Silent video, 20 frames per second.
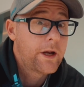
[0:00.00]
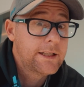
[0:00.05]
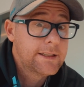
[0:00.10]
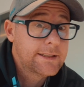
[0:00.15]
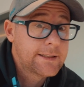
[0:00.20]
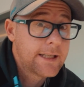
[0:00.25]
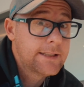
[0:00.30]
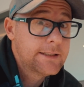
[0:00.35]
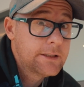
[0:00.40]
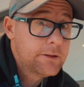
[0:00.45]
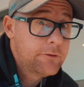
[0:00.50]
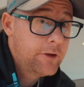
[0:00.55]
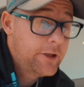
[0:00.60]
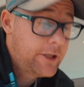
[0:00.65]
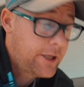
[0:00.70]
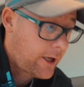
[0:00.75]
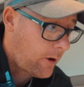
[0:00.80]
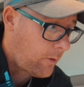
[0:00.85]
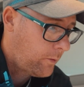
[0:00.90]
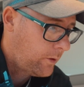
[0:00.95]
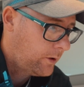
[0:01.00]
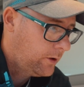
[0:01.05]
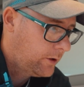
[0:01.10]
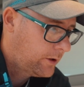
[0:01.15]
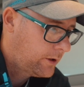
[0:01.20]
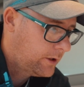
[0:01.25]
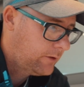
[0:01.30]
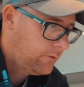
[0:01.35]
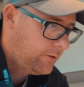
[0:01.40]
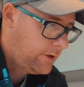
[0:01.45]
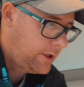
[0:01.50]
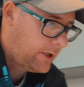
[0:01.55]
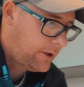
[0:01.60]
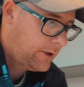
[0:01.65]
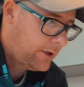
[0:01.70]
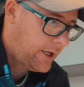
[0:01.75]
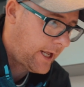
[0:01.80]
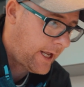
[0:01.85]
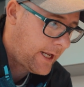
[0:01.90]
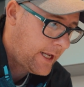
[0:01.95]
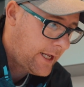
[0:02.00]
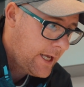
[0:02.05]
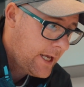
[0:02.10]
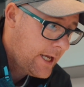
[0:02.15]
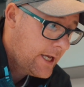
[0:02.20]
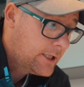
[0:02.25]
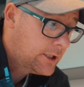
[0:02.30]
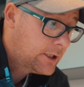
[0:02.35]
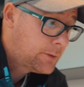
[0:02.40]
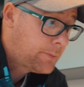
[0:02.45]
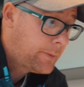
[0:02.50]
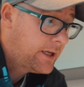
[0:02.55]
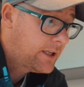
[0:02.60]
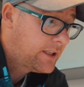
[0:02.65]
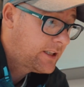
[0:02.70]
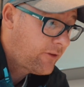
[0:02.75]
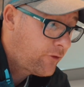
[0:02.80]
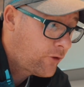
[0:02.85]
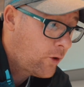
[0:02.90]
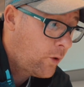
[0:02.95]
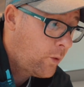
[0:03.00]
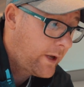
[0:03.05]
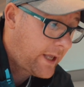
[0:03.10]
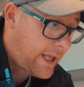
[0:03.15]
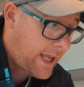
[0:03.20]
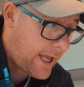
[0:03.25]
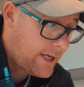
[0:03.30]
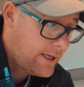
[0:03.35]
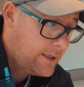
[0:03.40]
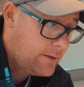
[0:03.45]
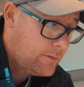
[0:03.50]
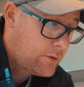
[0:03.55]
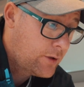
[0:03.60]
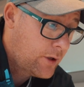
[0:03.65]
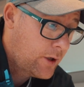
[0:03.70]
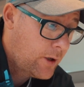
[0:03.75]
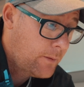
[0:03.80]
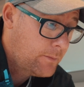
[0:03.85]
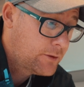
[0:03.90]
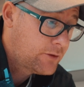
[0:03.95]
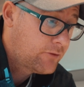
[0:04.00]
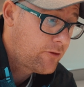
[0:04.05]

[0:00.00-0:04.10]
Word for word: and he sends a video and we'll look at the video today. So it's been a difficult weekend in terms